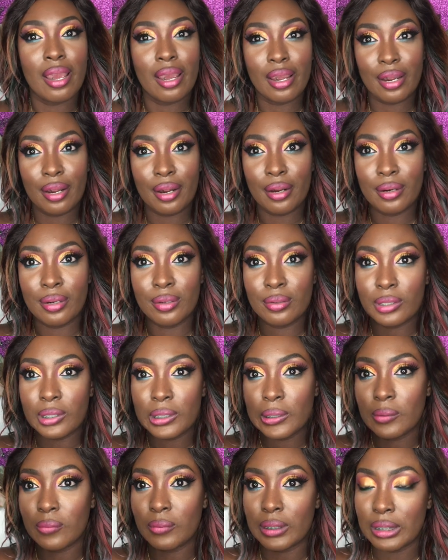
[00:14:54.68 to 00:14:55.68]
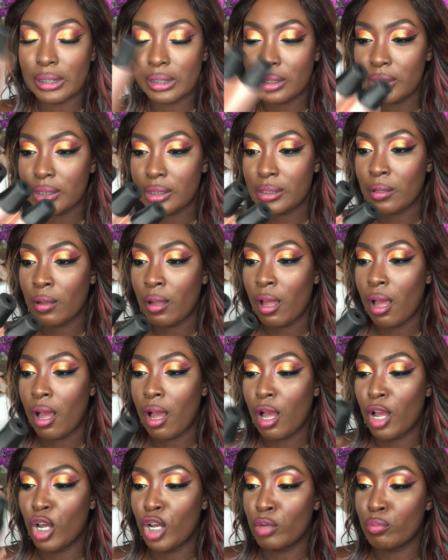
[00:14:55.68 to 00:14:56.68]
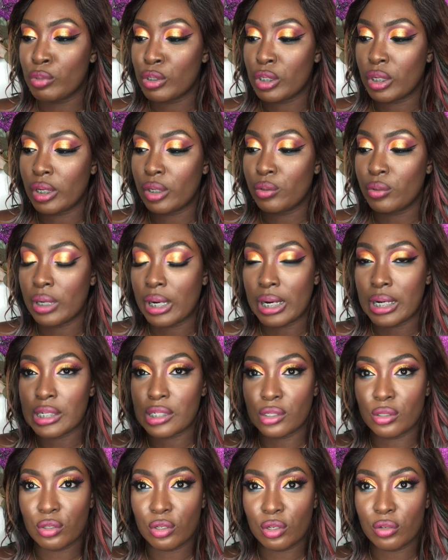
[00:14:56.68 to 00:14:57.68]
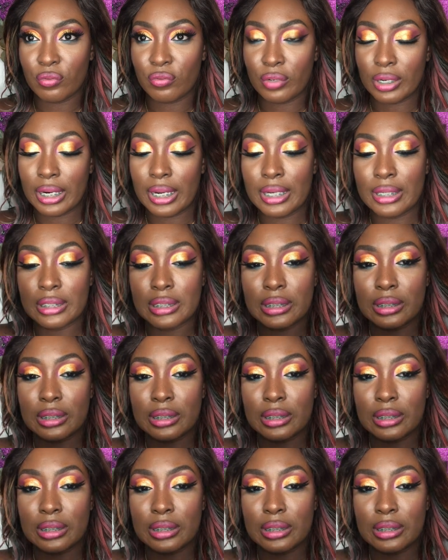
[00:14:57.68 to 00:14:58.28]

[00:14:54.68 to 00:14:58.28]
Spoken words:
hair look with this. So you guys look out for that.